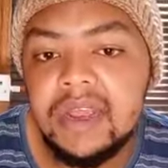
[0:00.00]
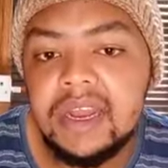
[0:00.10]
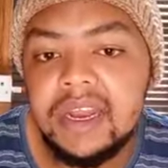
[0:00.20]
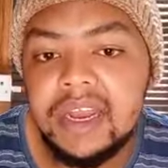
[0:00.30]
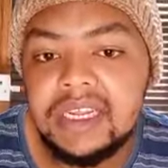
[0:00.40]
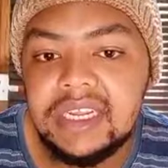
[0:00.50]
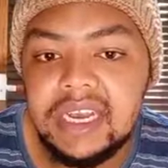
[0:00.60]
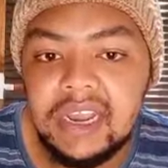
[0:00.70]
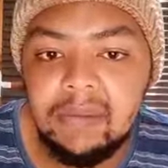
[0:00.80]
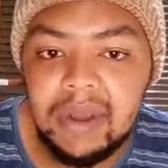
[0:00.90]
and then there is
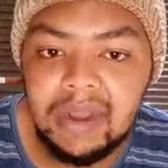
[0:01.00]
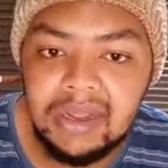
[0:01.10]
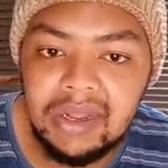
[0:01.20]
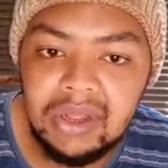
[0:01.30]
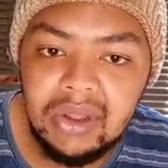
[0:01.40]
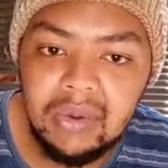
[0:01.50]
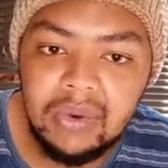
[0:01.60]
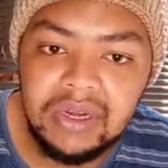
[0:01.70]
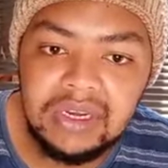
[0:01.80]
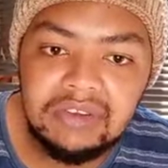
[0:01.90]
labor,
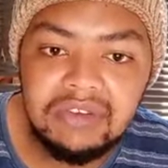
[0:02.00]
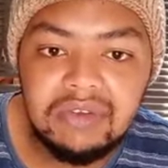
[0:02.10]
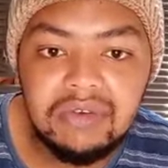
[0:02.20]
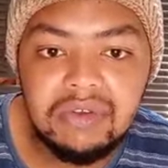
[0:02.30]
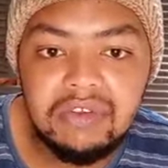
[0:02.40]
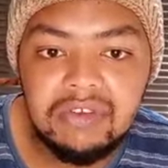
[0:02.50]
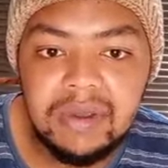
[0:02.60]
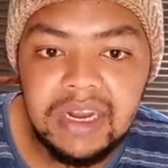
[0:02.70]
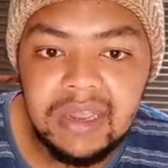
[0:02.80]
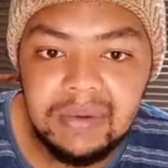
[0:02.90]
which is your
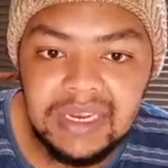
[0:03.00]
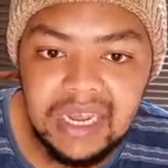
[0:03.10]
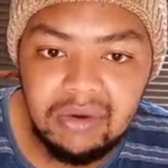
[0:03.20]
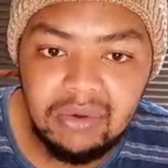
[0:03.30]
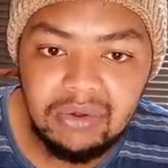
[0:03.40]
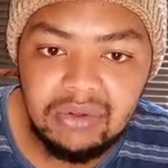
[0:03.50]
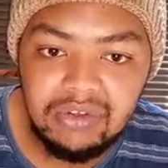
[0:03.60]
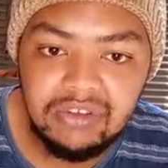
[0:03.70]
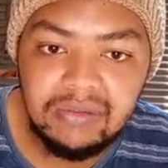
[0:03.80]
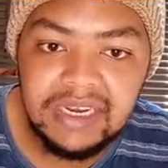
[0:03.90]
human capital or your
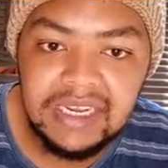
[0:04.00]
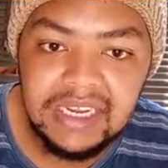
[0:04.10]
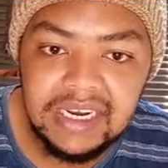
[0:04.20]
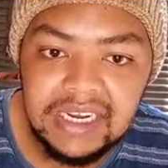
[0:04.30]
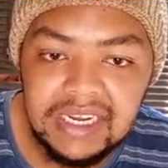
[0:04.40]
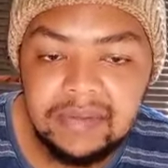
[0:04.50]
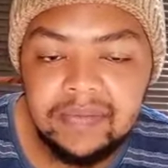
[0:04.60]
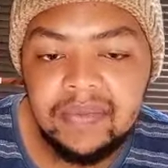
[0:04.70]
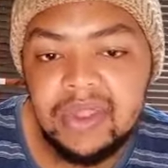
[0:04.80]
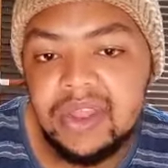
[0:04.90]
human skills,
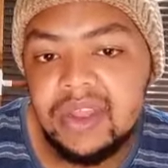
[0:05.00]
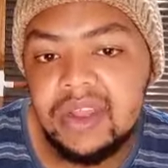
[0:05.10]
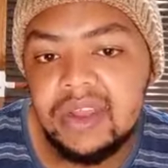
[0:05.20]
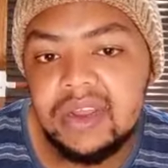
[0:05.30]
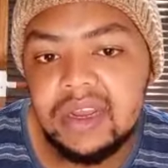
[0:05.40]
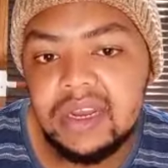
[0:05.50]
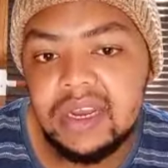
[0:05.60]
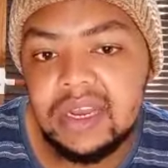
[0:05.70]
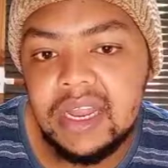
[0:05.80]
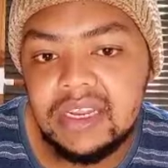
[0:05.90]
and
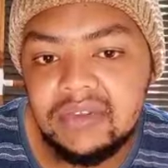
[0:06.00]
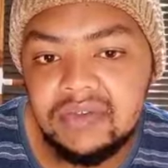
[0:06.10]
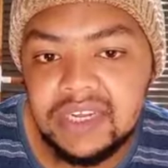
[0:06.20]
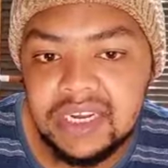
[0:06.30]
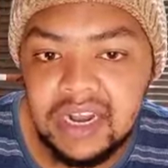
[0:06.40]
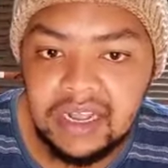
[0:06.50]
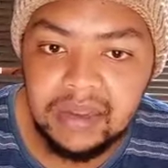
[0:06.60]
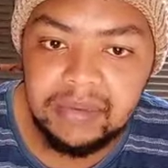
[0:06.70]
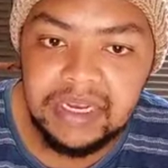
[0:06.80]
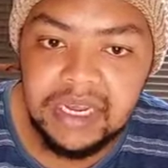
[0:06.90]
there is physical
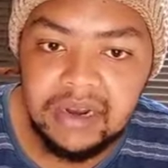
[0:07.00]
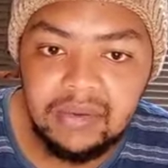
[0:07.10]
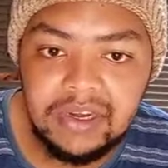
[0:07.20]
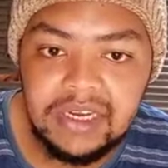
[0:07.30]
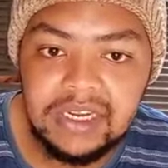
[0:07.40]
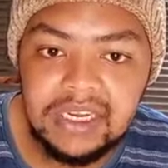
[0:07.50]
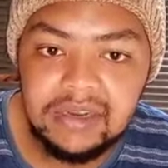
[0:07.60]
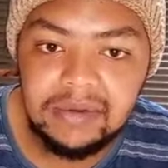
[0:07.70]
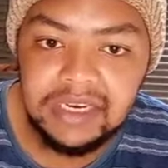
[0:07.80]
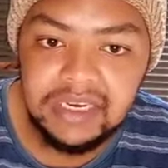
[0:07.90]
capital, which is
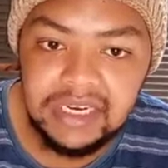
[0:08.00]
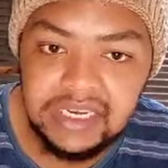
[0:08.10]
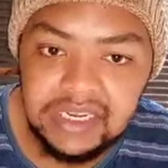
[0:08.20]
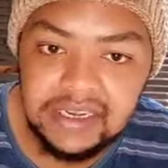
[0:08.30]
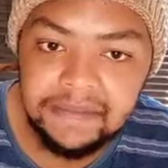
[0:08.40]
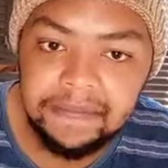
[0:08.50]
the machines,